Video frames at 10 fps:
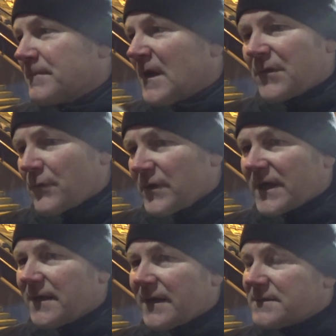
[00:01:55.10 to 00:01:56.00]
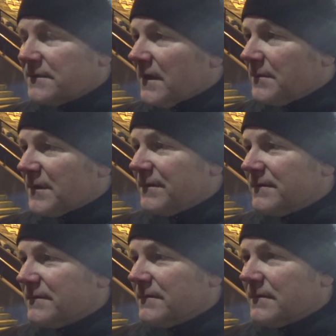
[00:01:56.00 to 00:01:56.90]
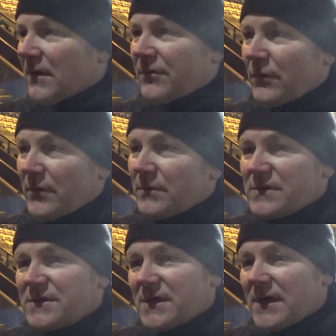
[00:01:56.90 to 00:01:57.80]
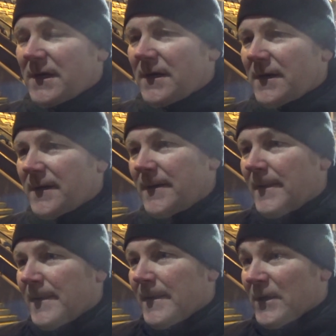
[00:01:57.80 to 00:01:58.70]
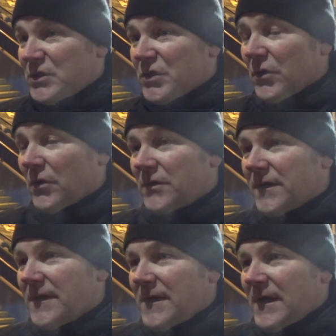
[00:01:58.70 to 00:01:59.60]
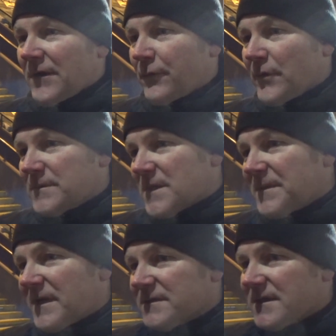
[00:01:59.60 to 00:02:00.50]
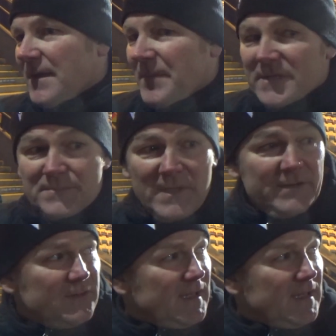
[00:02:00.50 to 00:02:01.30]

I thought he had an excellent debut. I thought he was assured. I thought he was up against their best player in